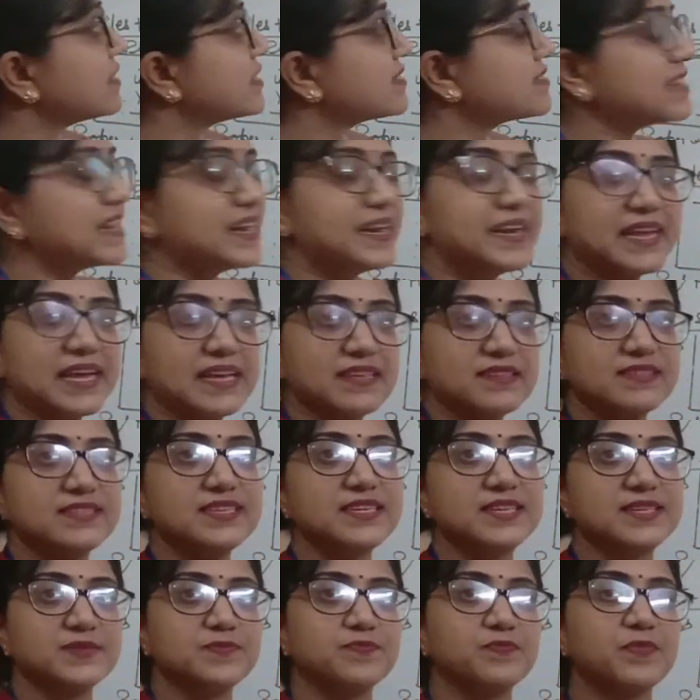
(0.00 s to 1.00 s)
the
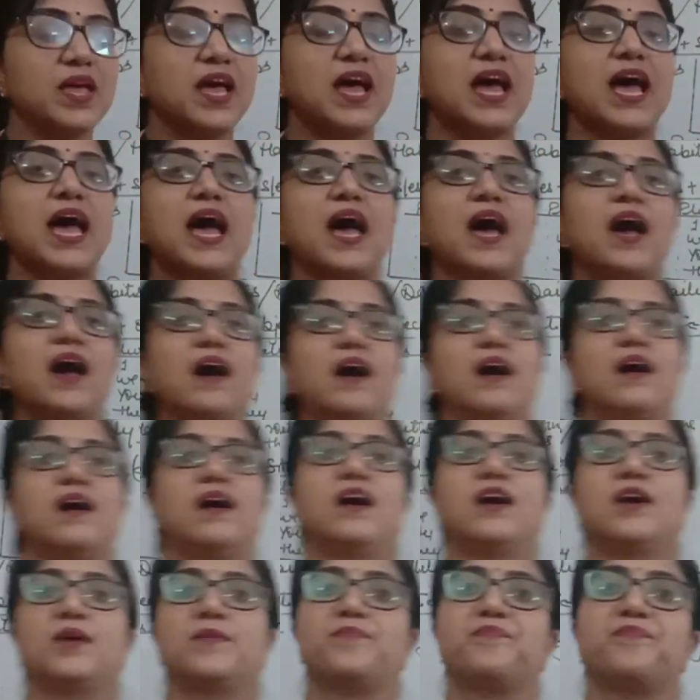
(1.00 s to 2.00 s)
sentences?
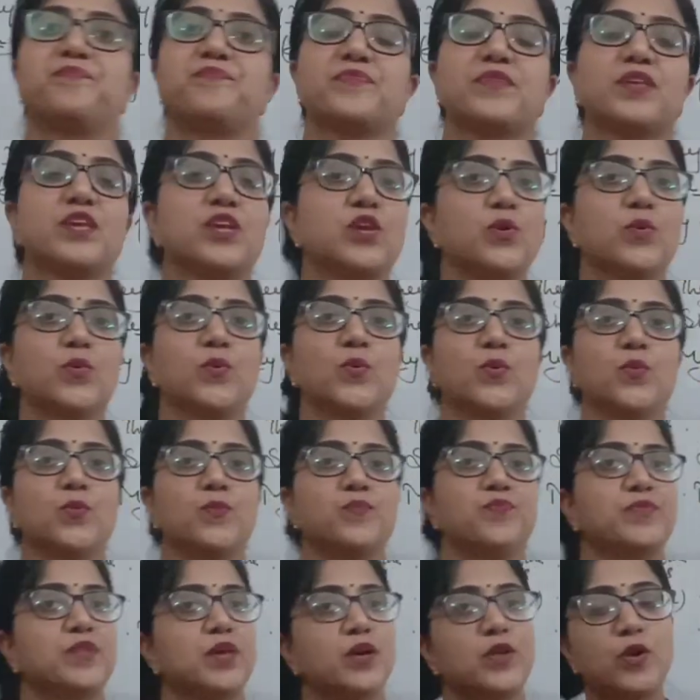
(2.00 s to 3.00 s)

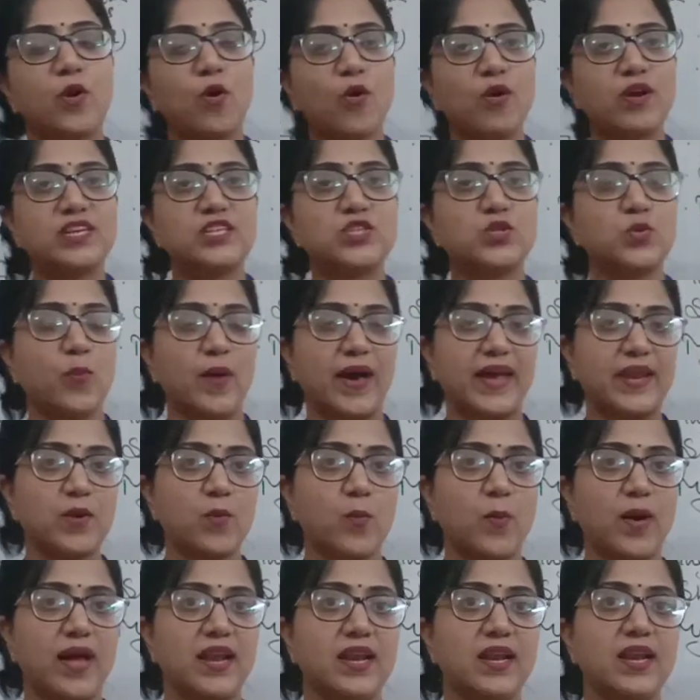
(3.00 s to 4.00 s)
You know it very
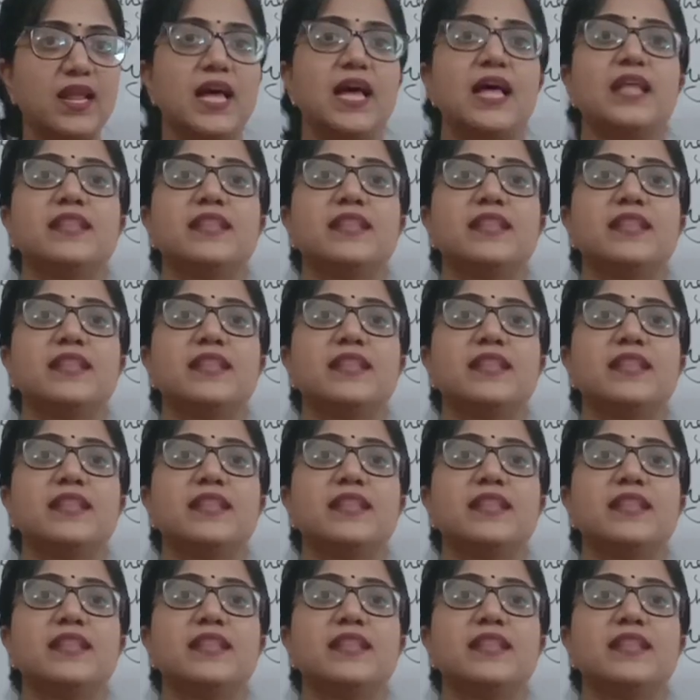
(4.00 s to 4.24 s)
well.